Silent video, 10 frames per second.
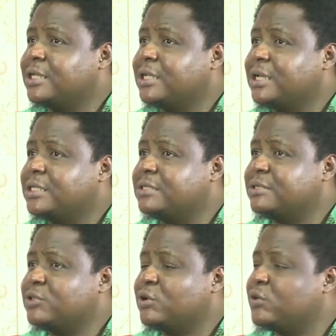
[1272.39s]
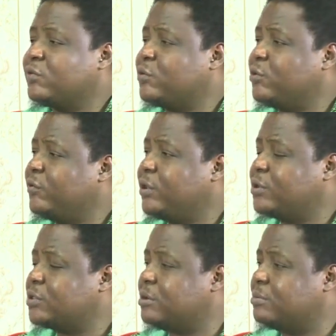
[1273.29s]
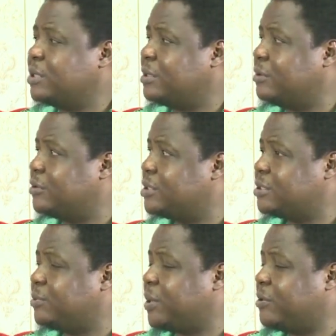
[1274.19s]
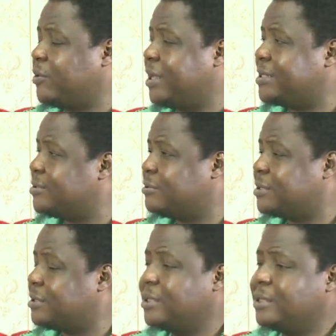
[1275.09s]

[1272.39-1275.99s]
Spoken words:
as a result of COVID or something, or is it peculiar something?